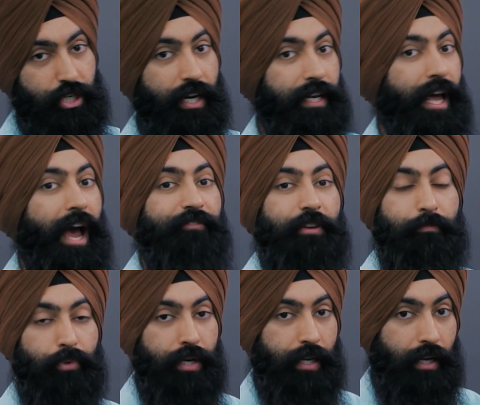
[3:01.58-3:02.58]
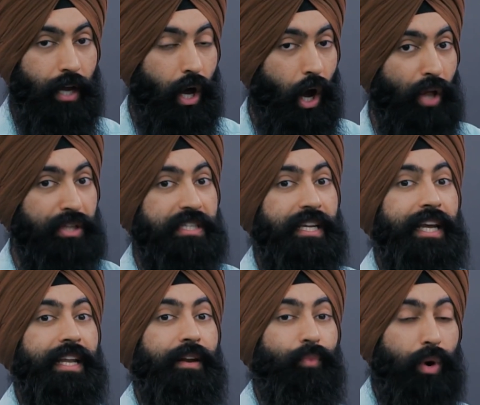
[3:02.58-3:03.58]
you're going to have to put in, all this
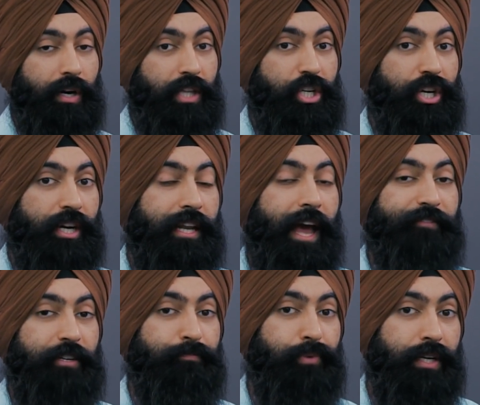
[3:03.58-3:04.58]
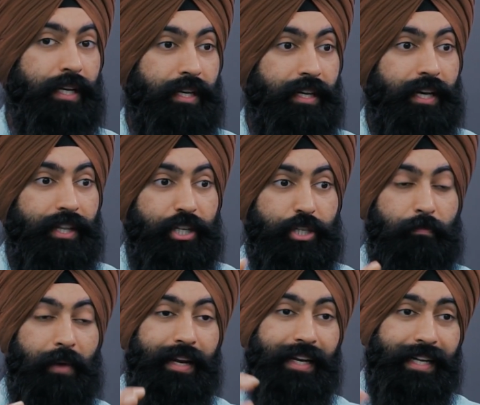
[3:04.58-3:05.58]
hidden work that you're going to have to put in that you
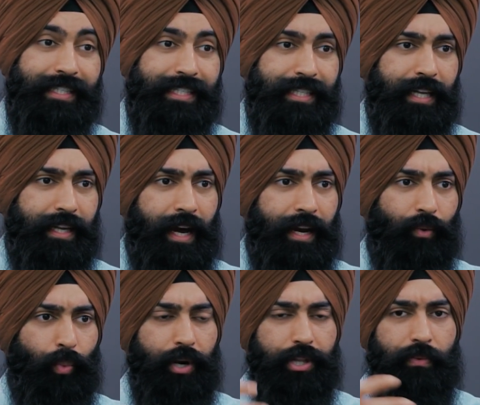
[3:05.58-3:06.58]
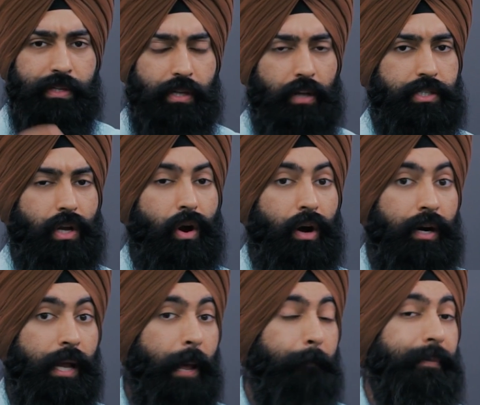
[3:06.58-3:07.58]
might not see kind of where the results are.